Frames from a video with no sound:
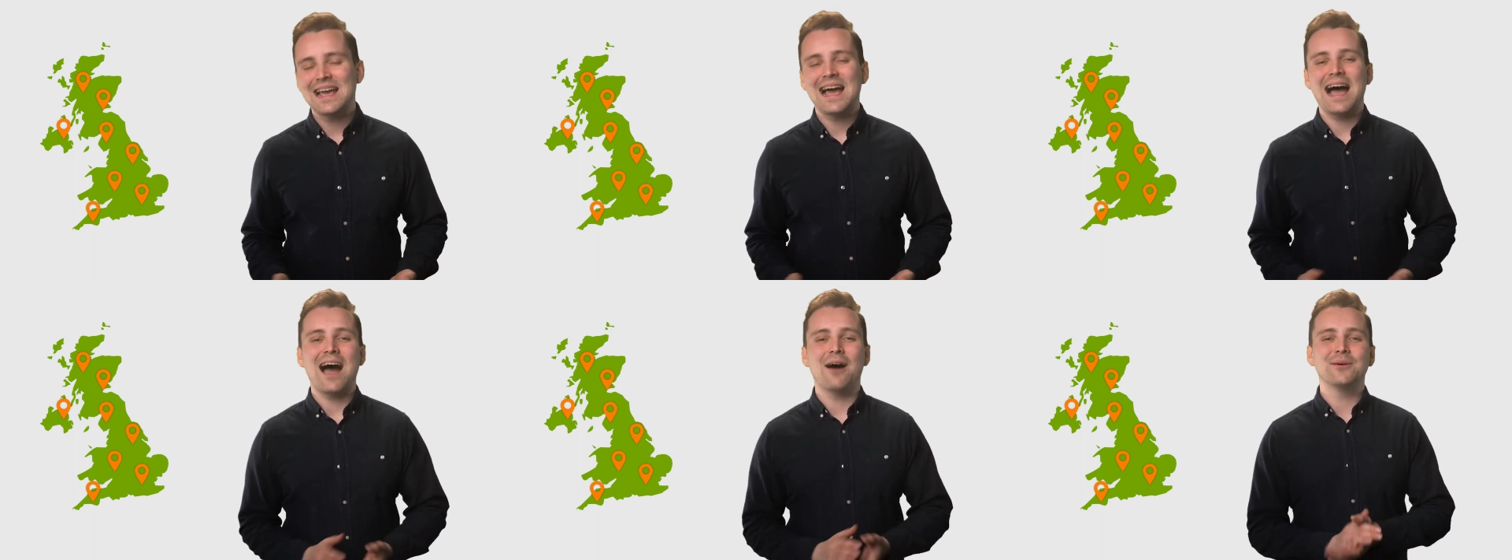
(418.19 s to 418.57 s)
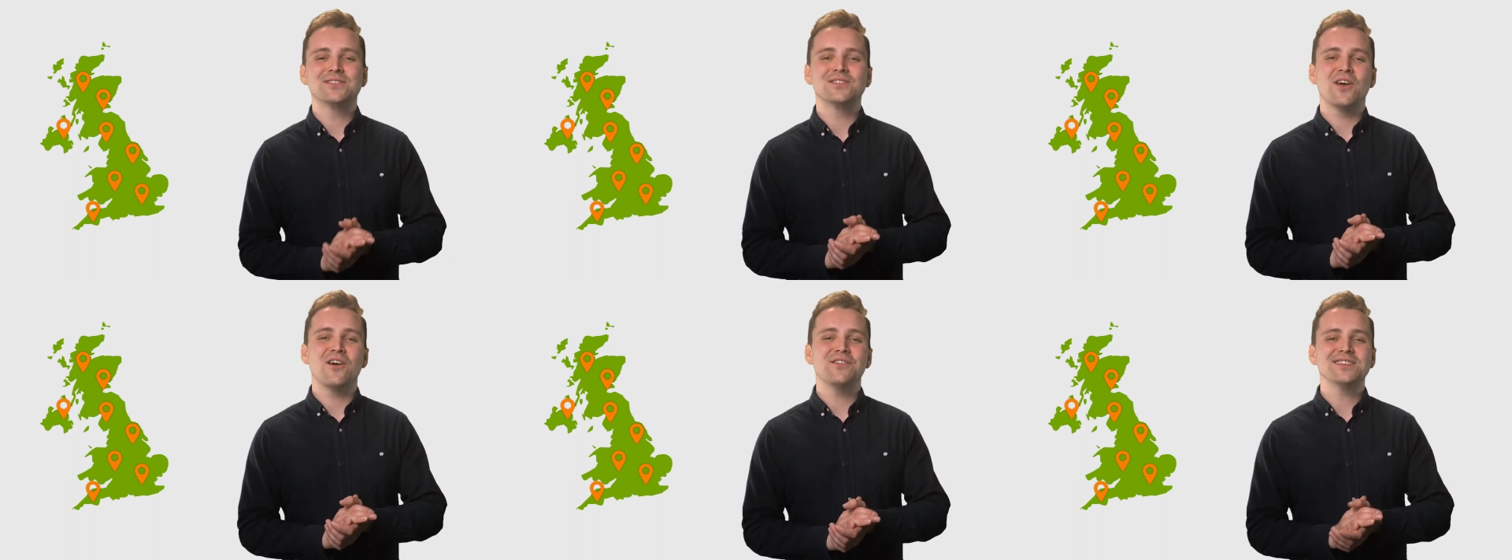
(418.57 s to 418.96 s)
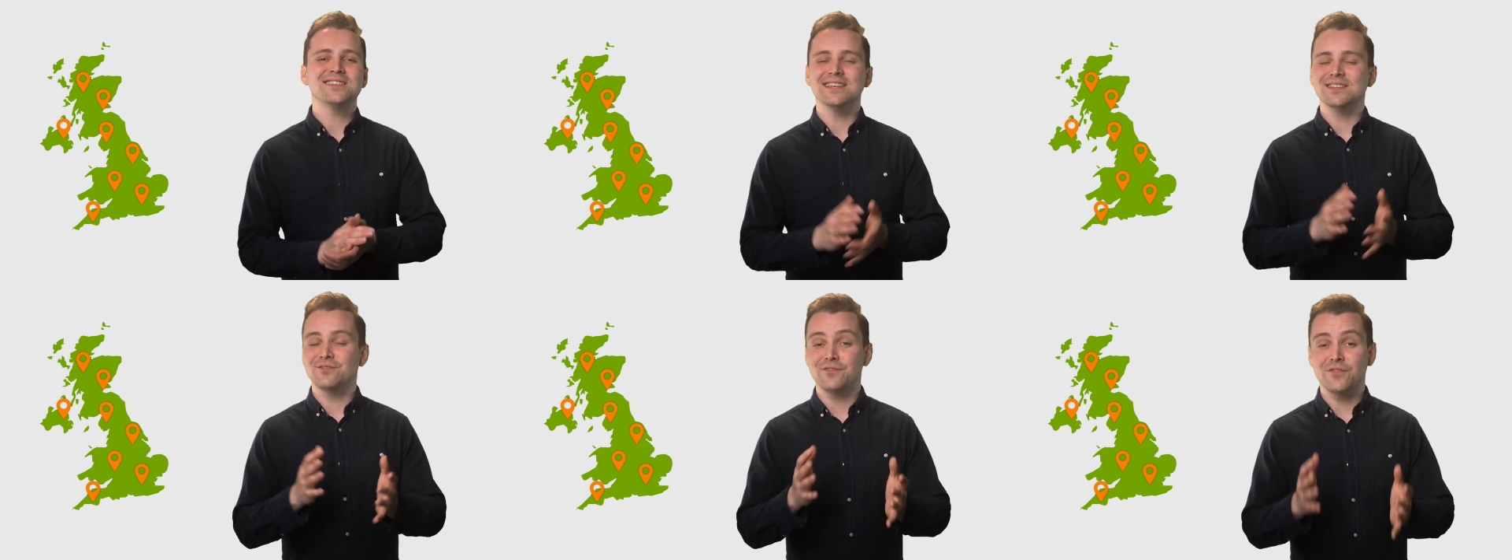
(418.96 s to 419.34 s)
Our service
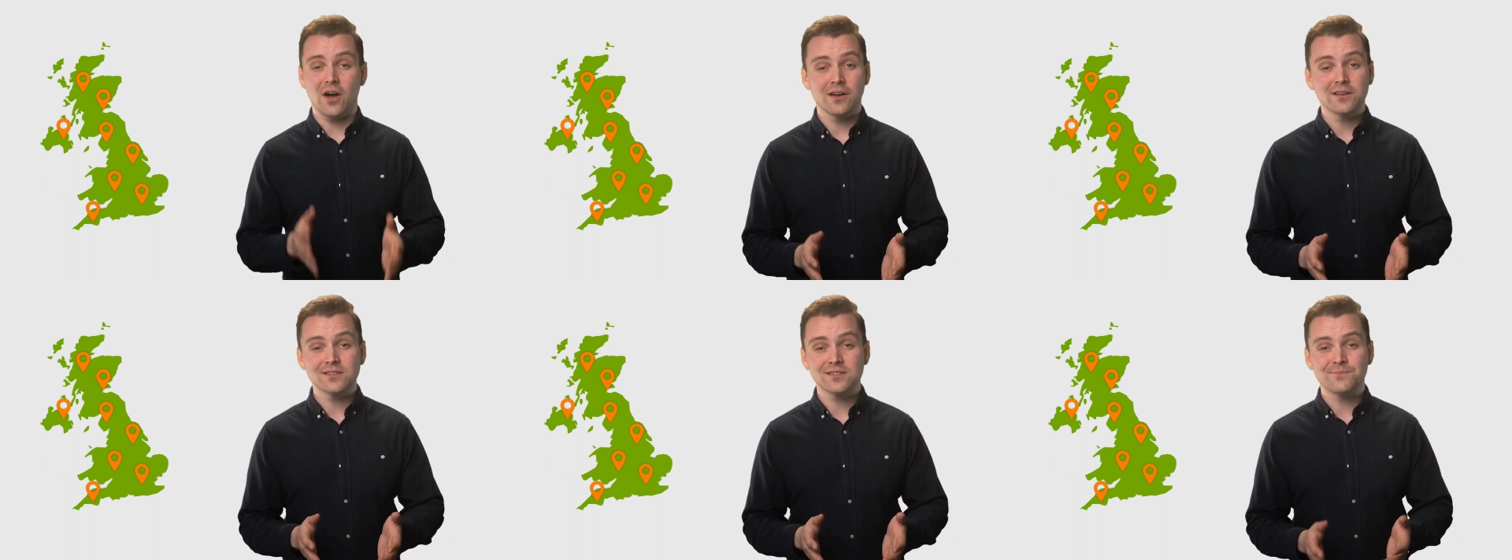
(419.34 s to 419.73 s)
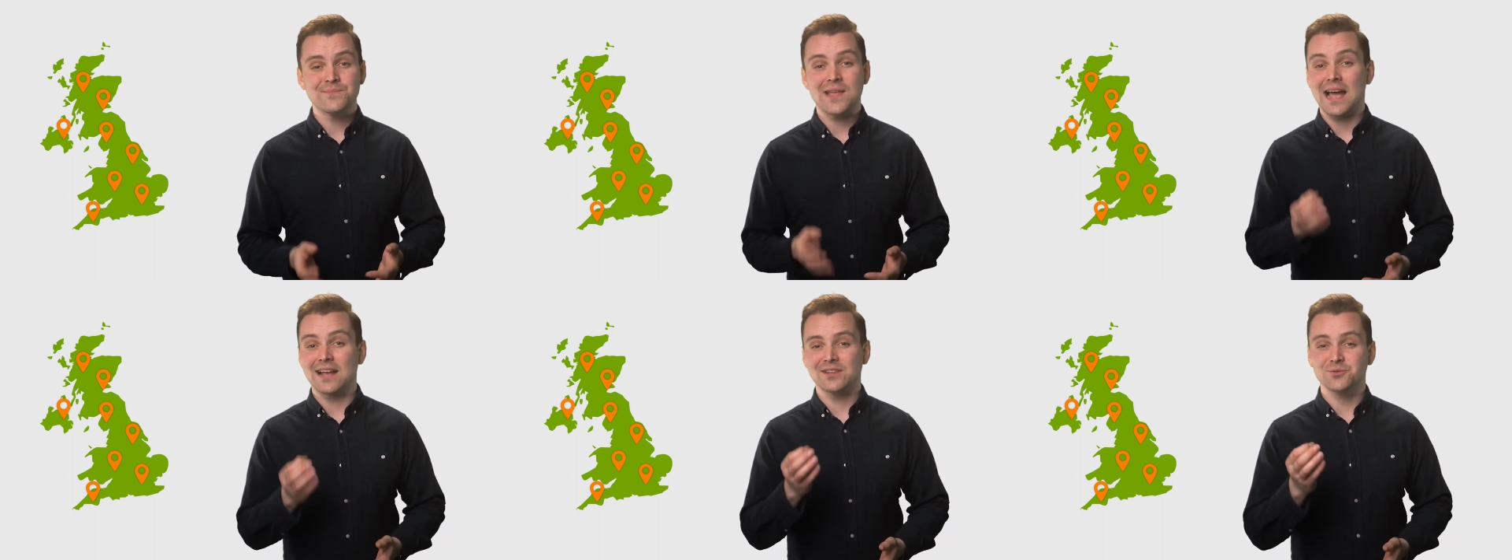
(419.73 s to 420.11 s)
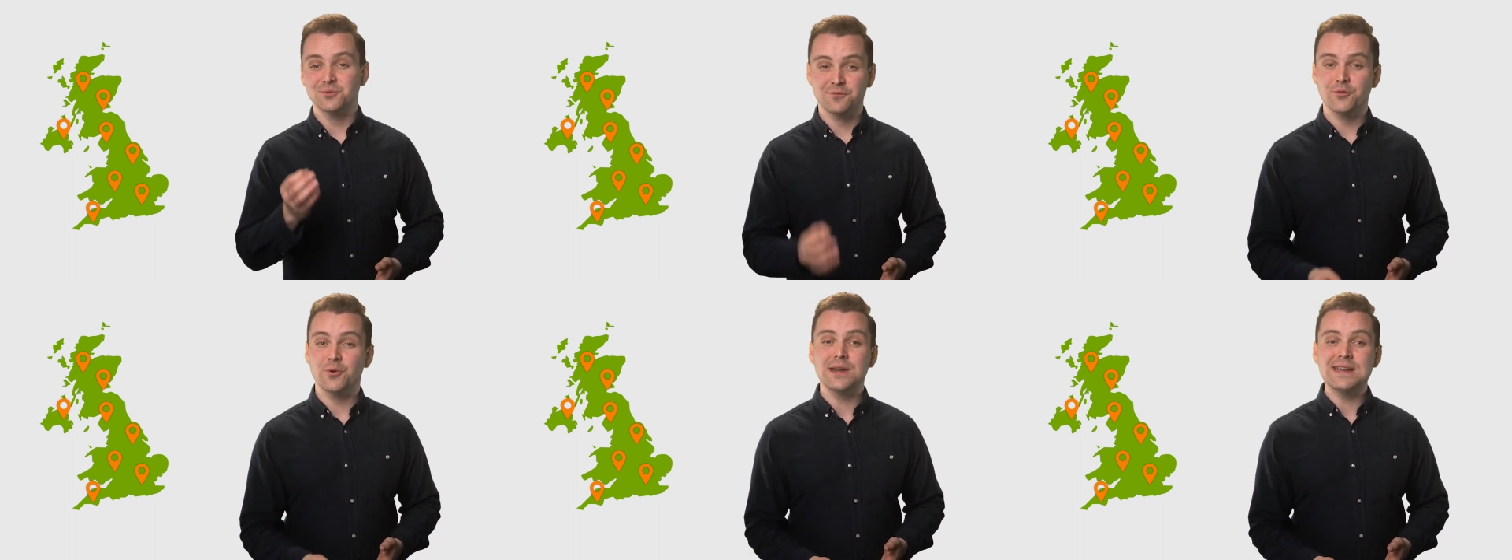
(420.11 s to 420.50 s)
is fast,
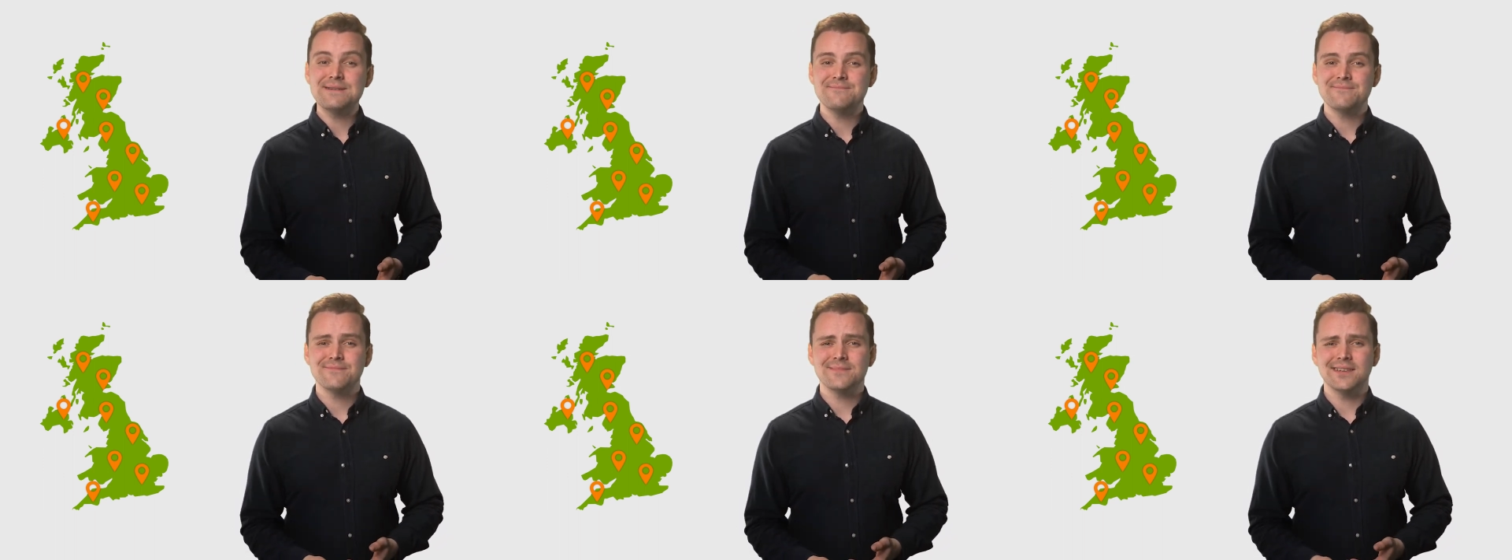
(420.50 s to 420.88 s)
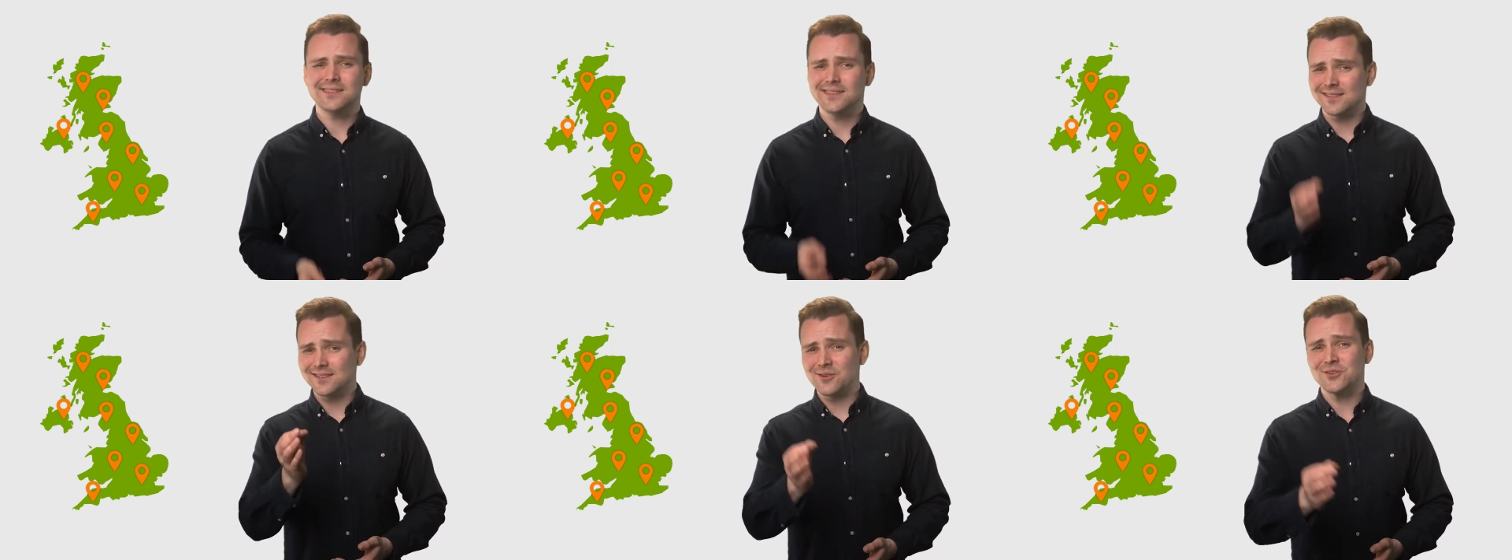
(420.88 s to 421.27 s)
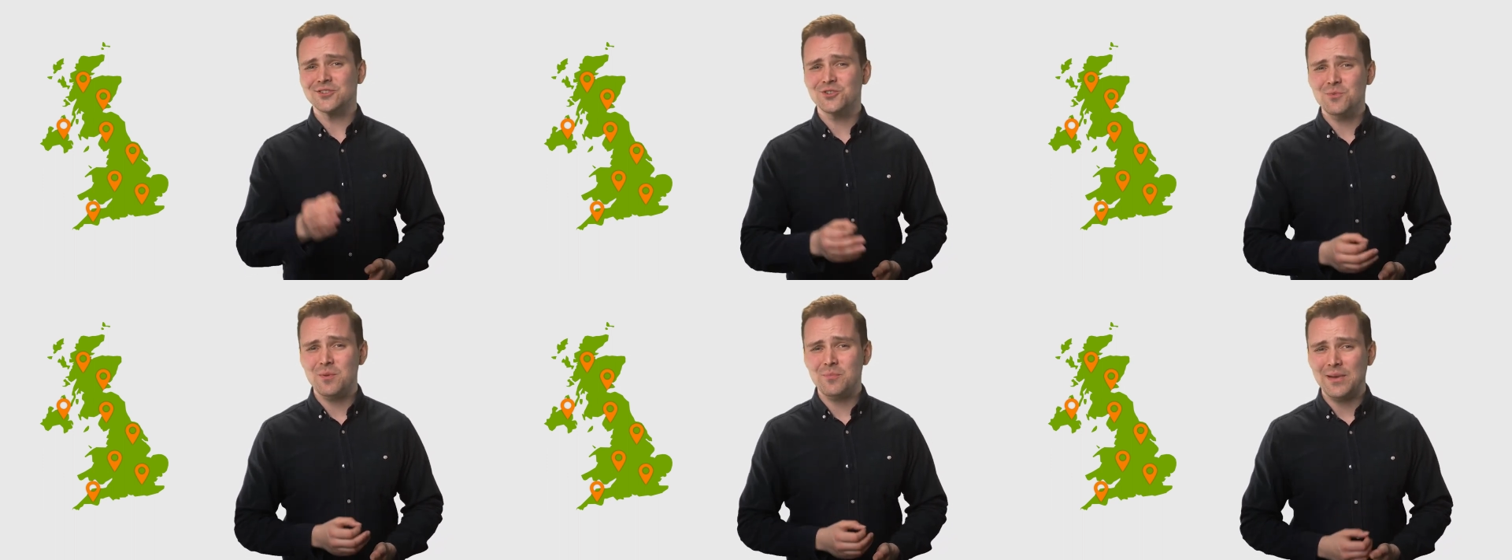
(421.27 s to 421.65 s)
hassle-free, and doesn't cost you a